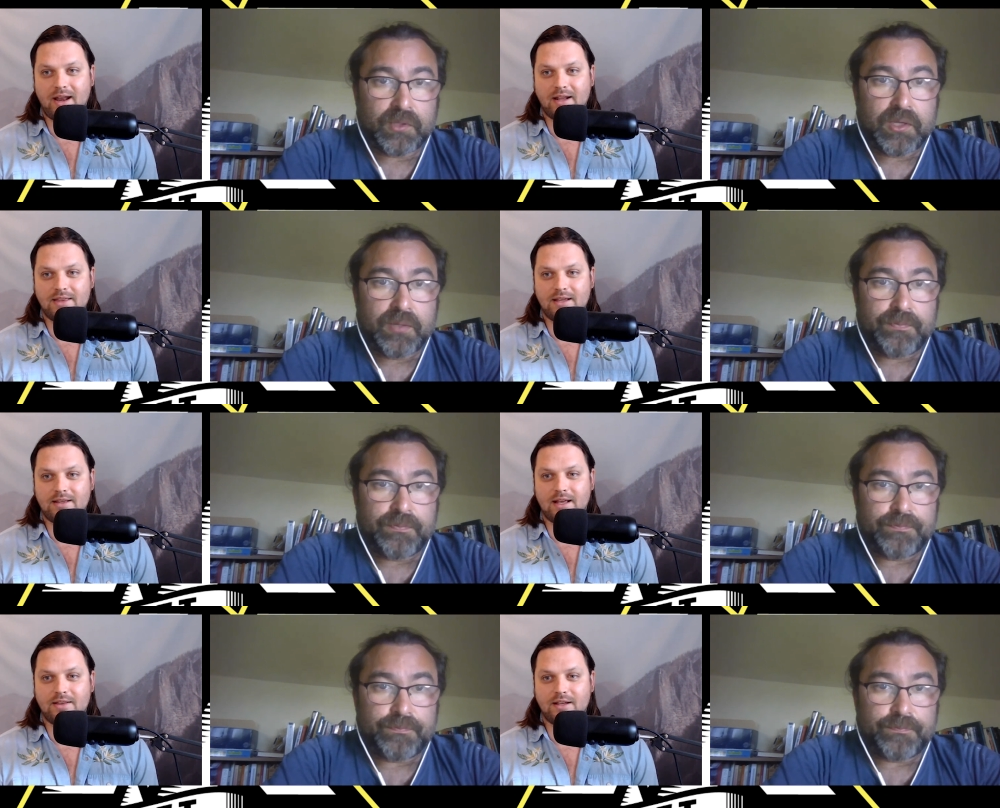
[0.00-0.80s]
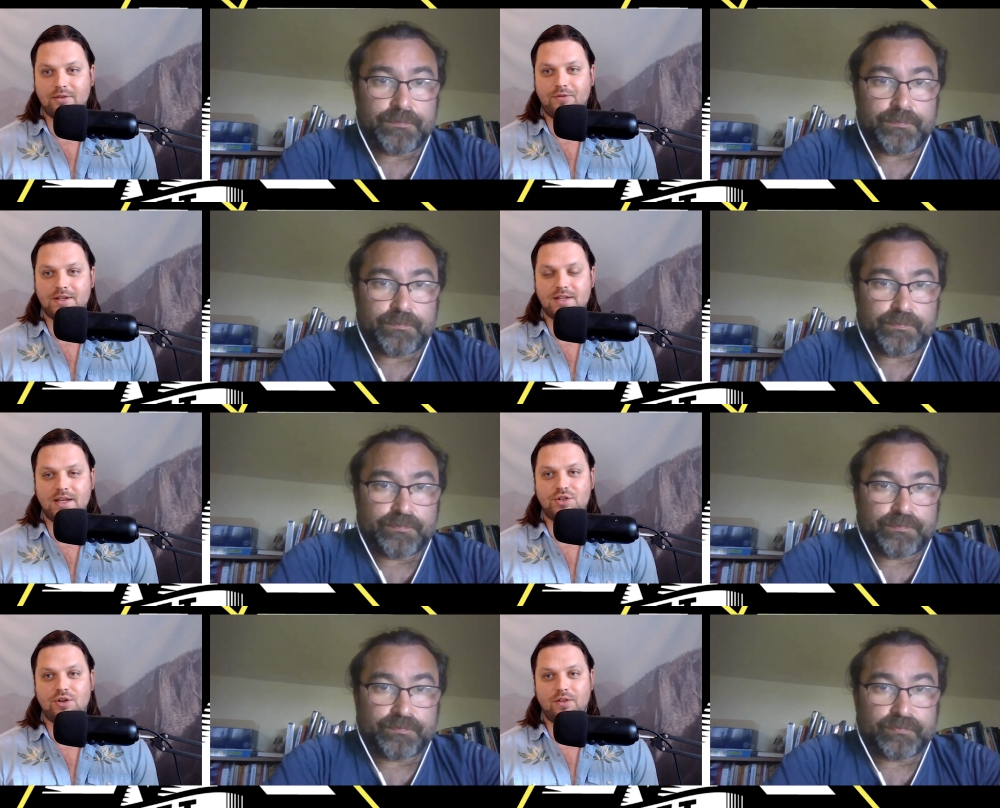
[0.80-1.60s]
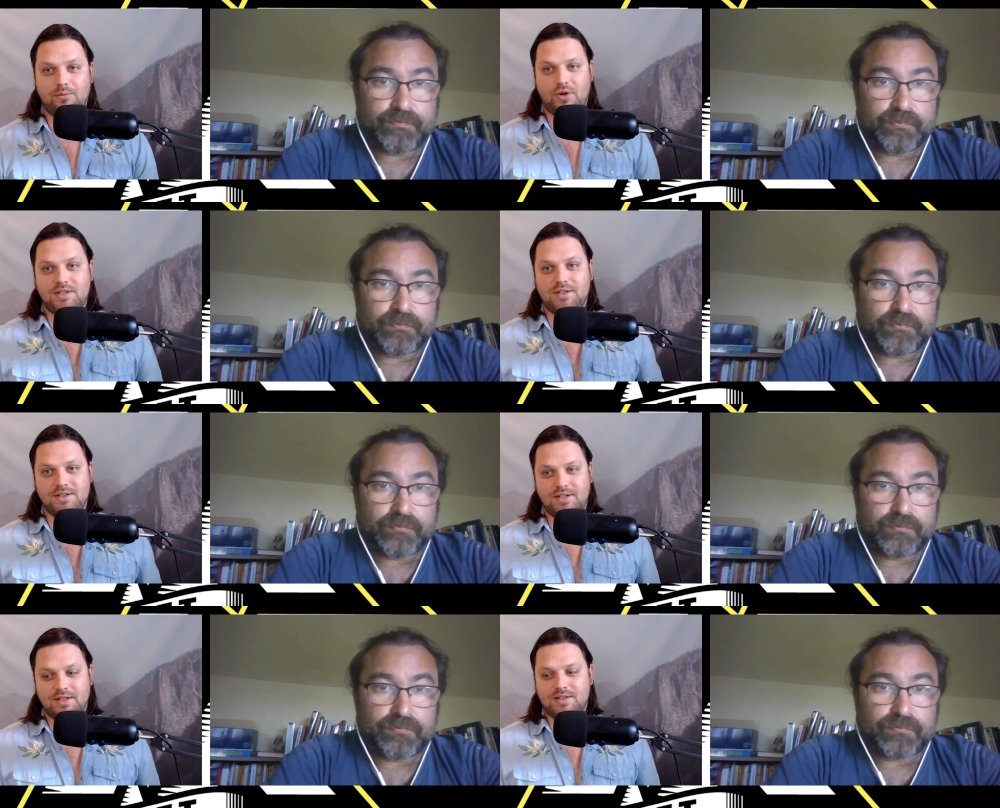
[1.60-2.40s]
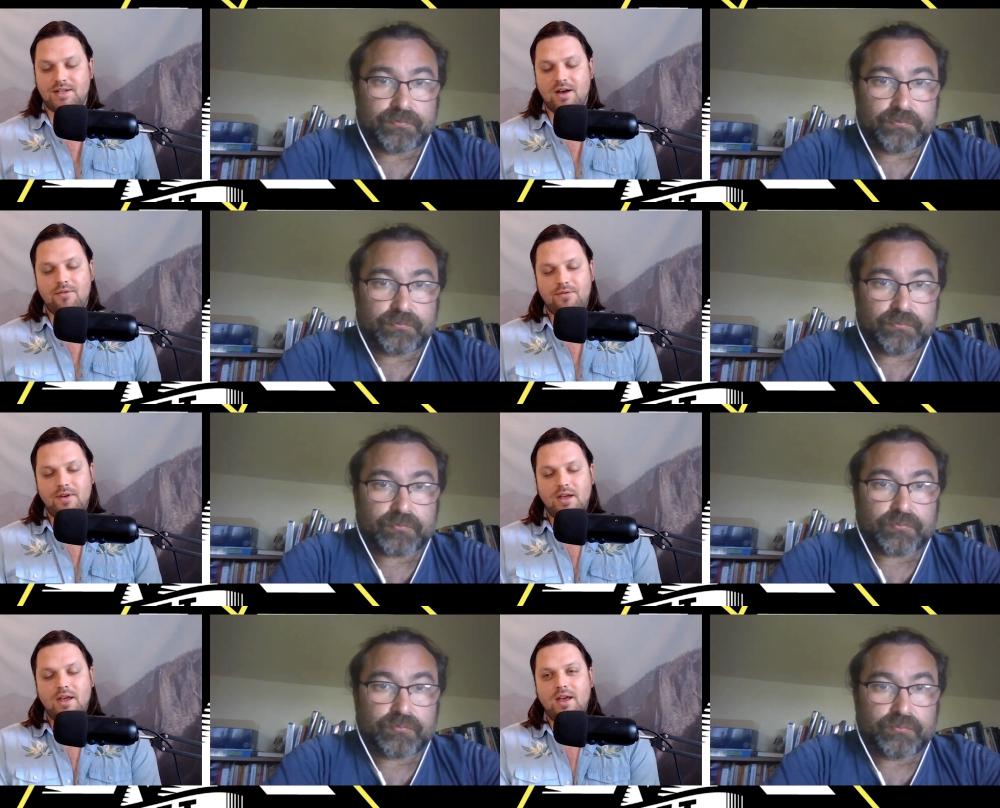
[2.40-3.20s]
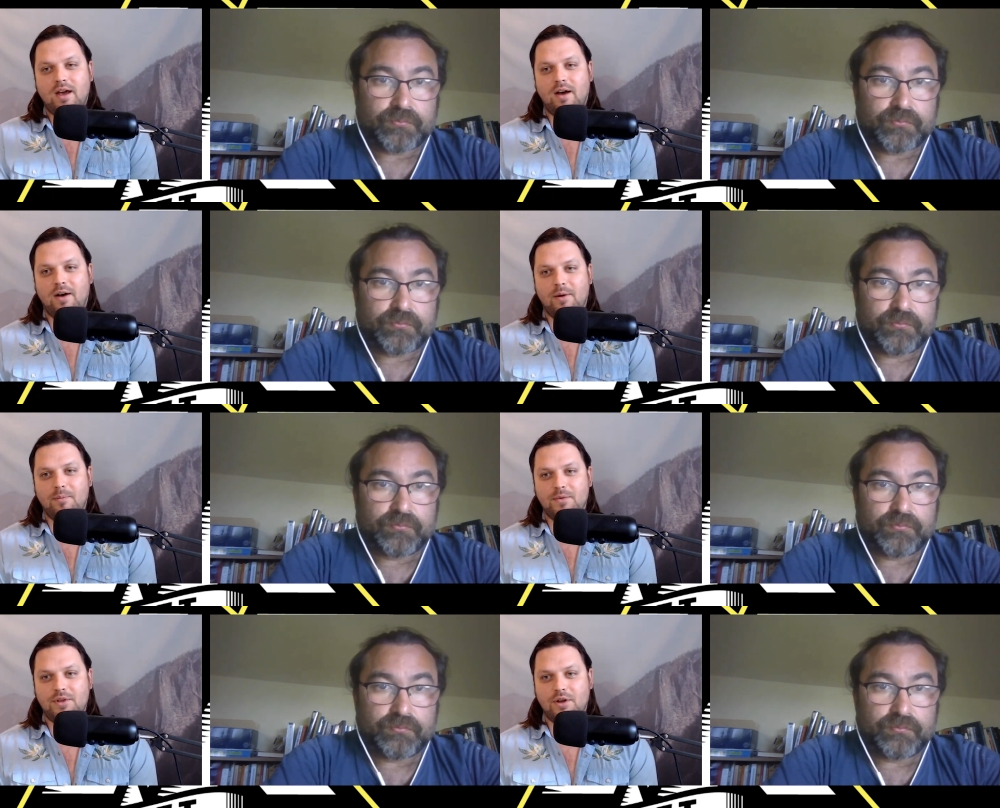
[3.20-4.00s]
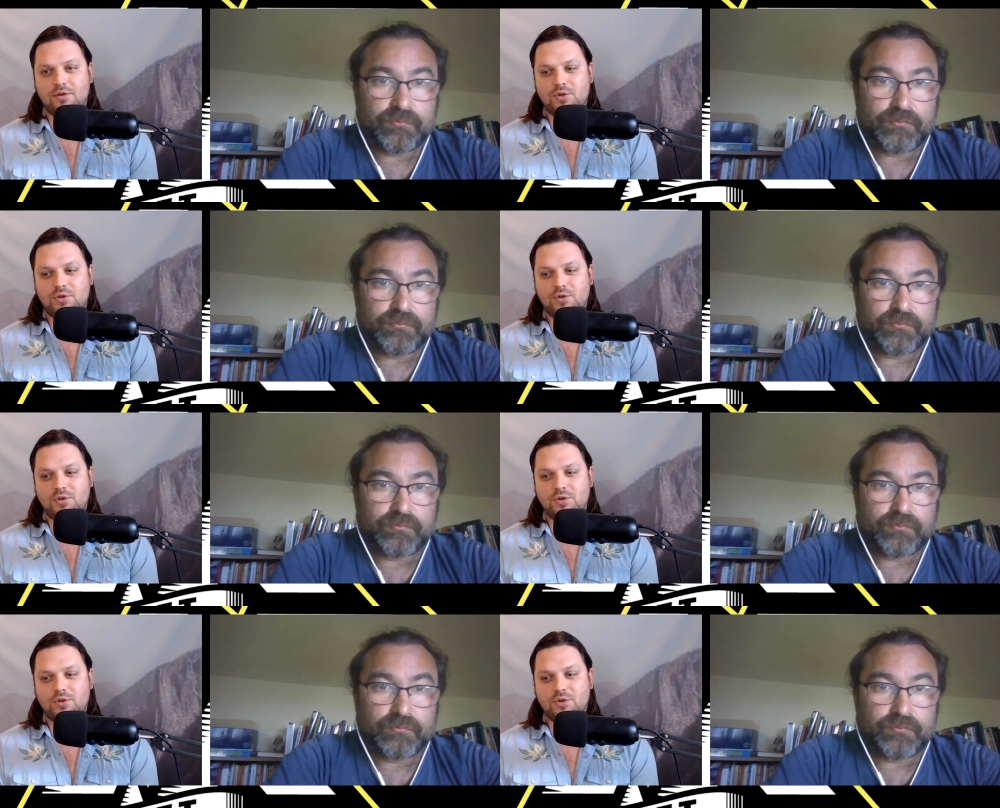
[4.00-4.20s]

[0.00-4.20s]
Speaker 1: And I think that like the fixation on the presidency itself um, you